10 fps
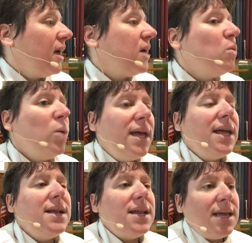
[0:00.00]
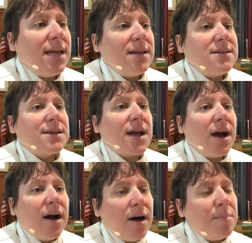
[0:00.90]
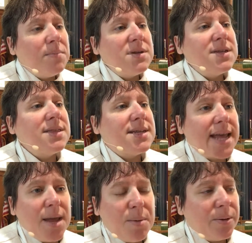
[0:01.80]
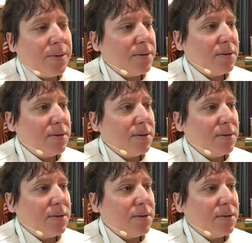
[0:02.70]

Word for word: and we need to come to the table